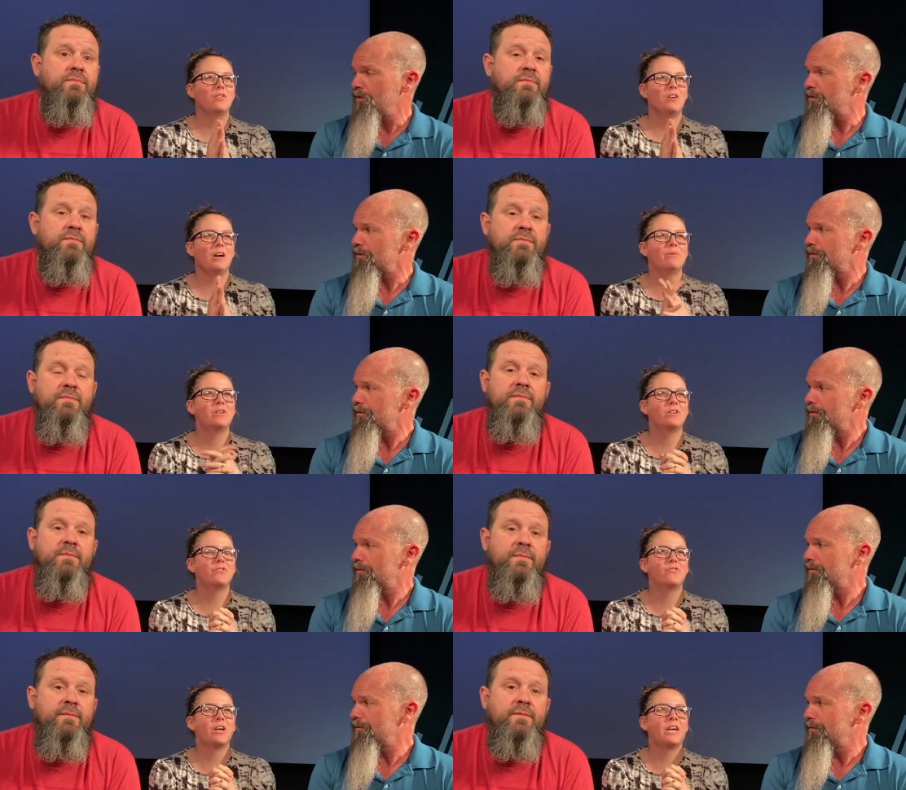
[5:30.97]
Speaker 1: sure.
Speaker 2: I've been
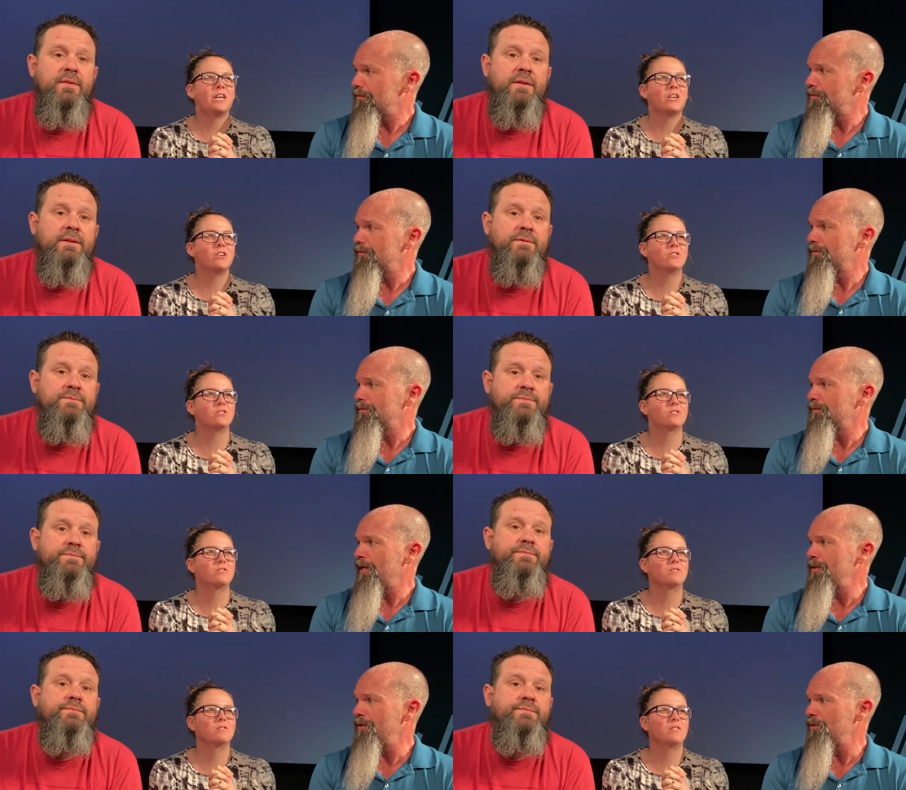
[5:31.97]
here for eight years.
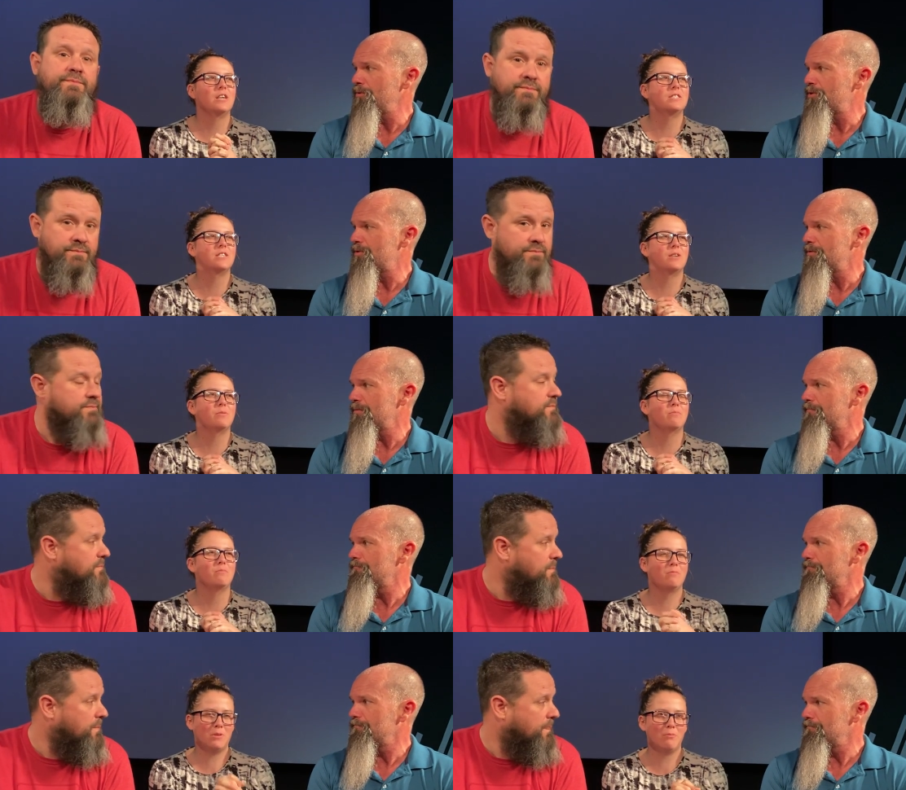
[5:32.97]
Eight years as a
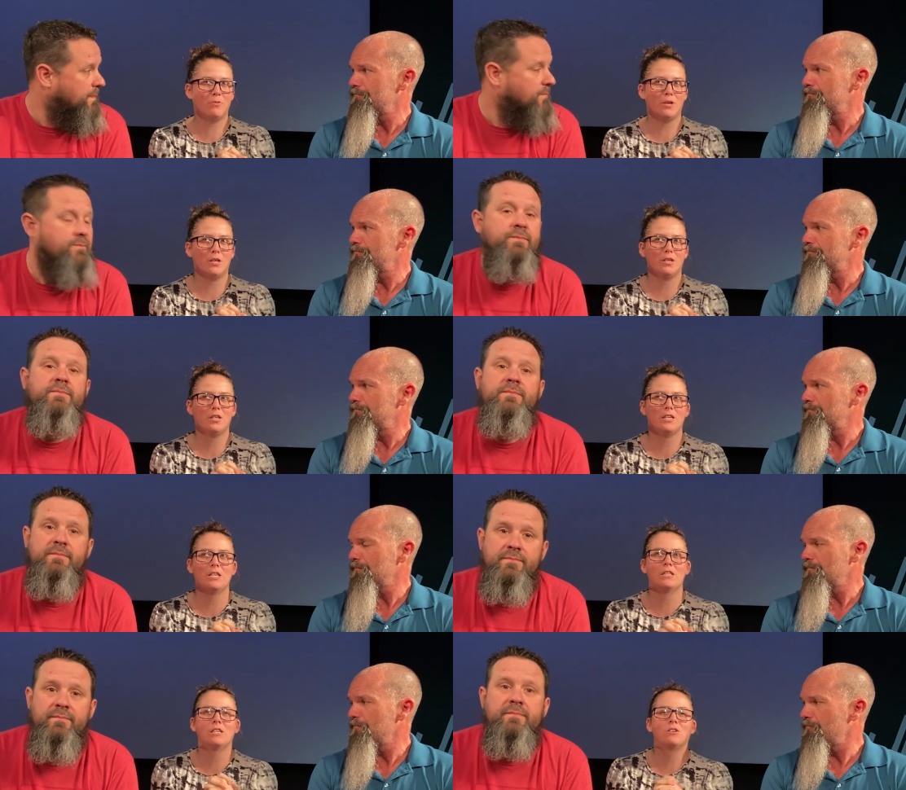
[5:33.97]
member,
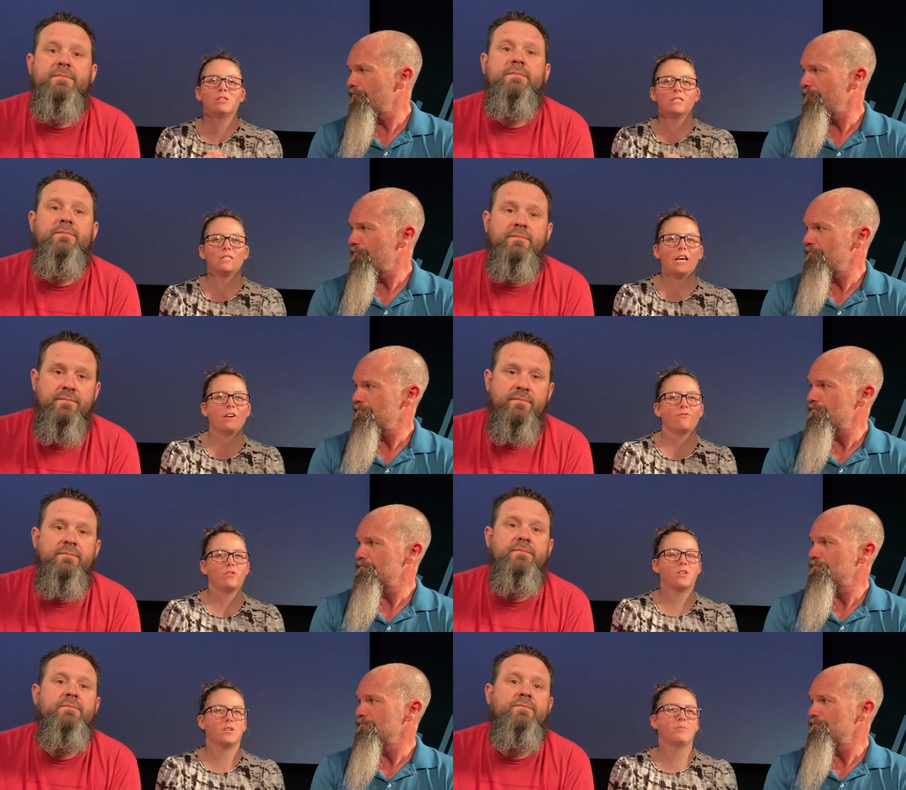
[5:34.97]
and then on staff
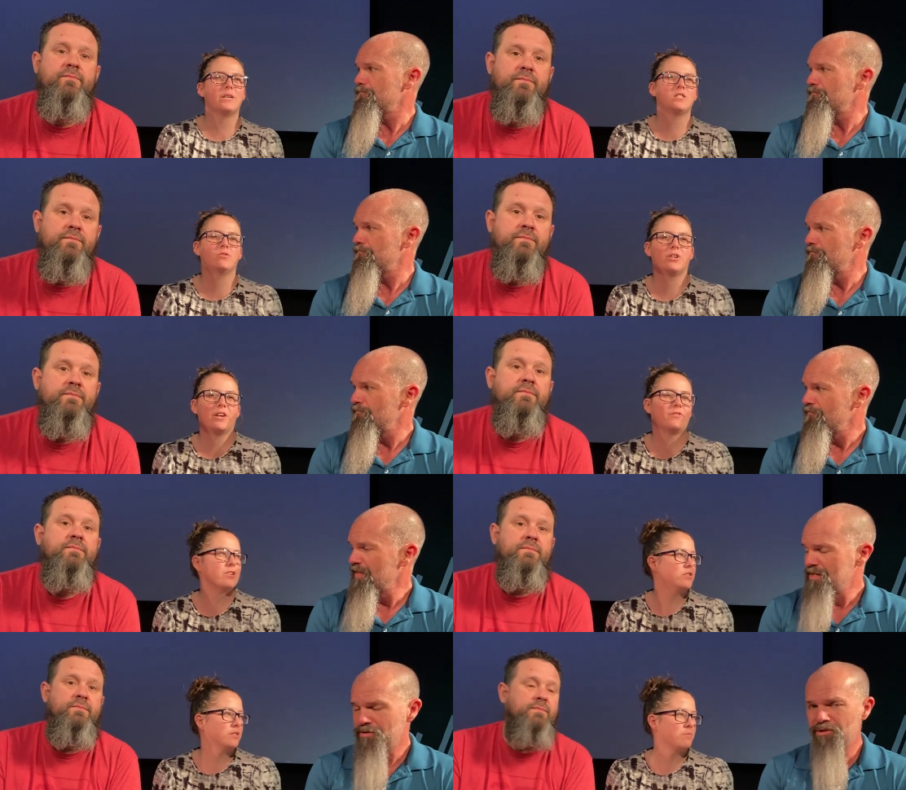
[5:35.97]
for about two and a half
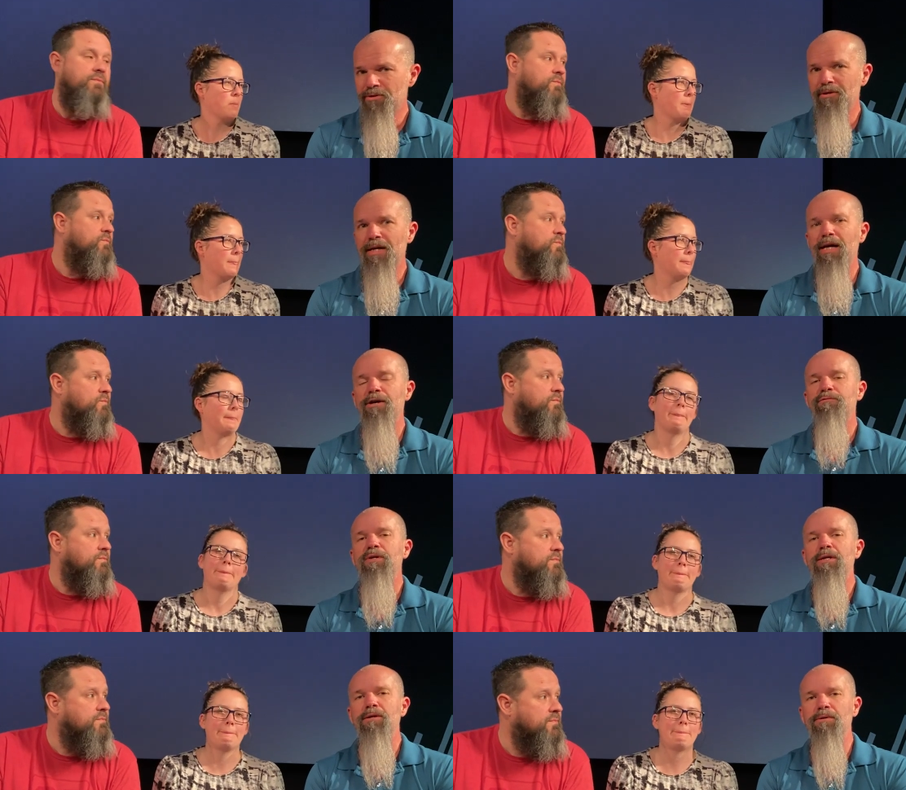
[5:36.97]
years.
Speaker 1: Two and a half
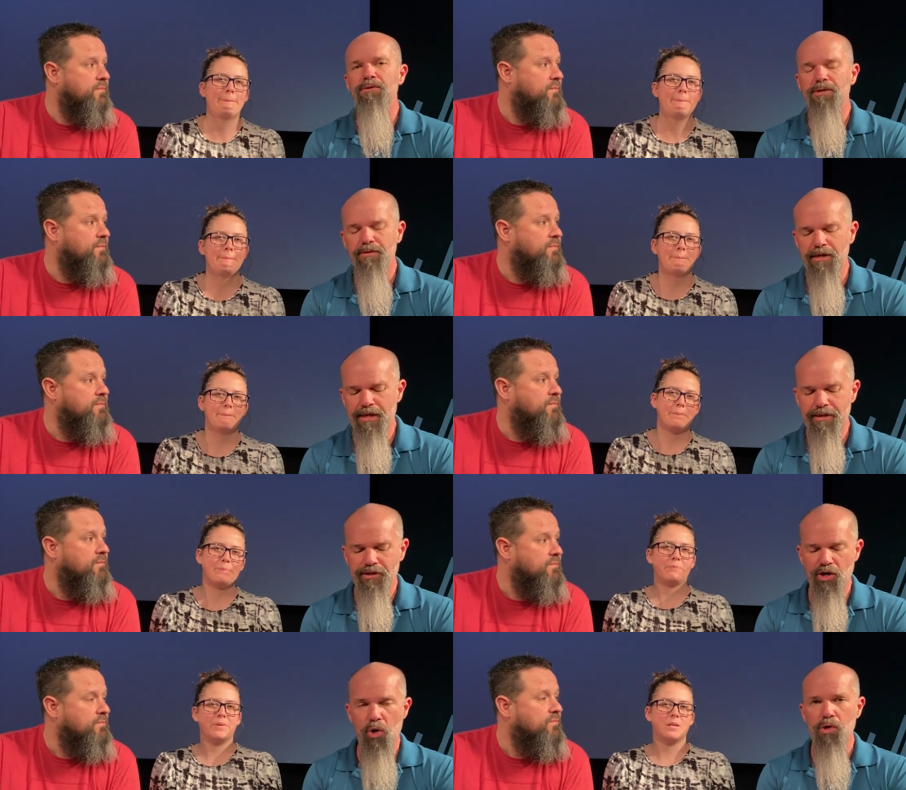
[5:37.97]
years. Mm -hmm.
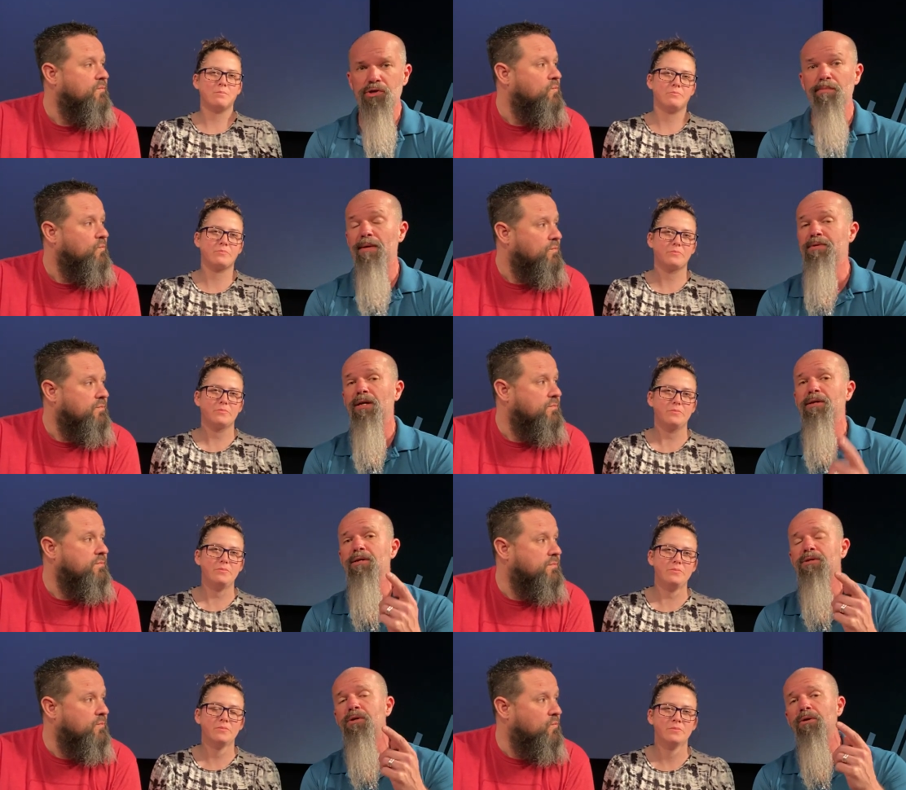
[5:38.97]
That's awesome. And I'm telling you,
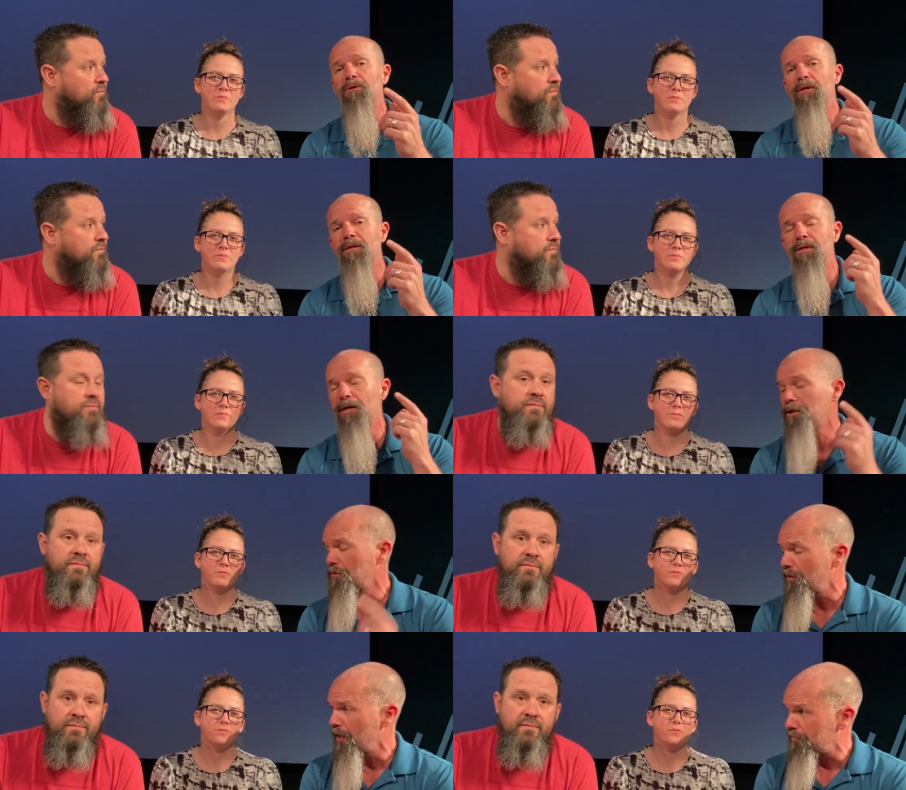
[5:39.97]
this girl does an
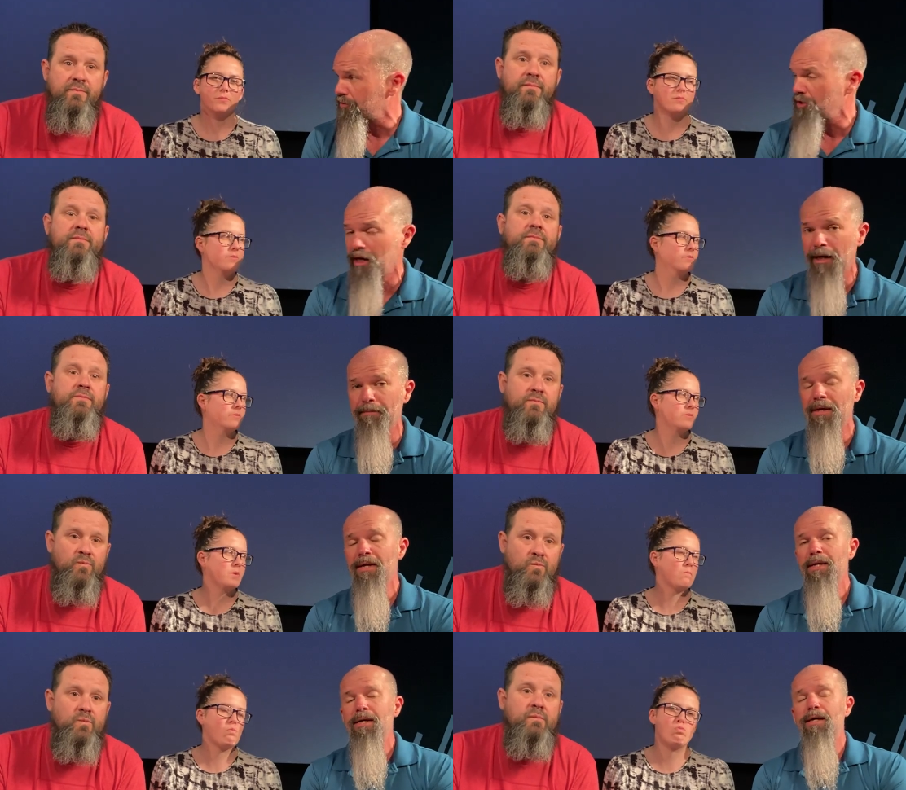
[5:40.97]
incredible job.
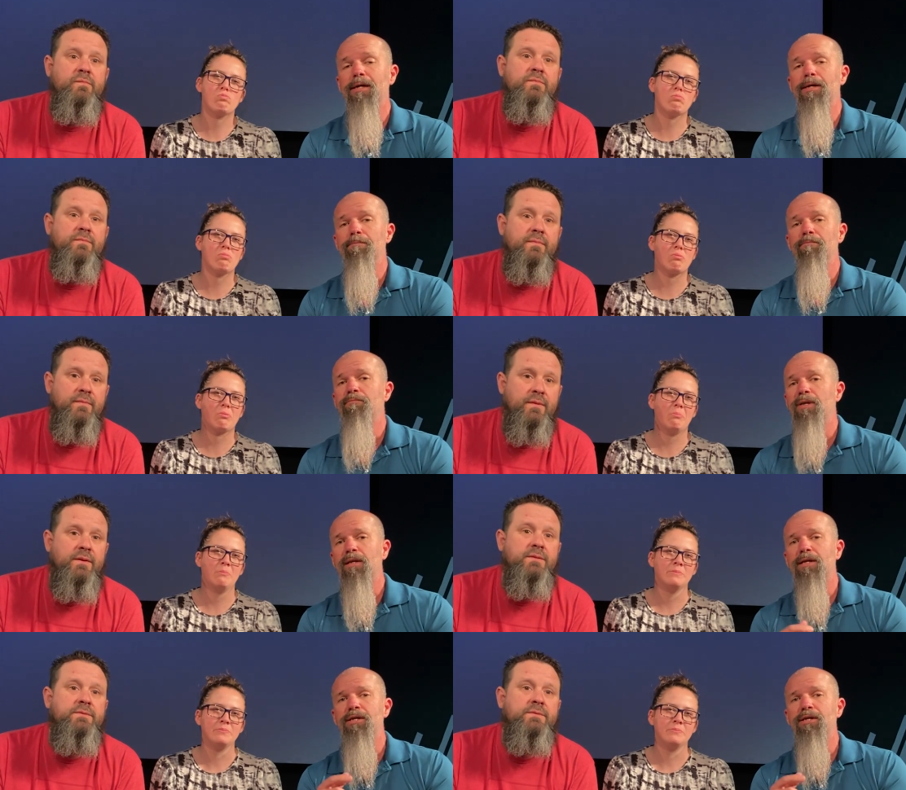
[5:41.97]
Um, like I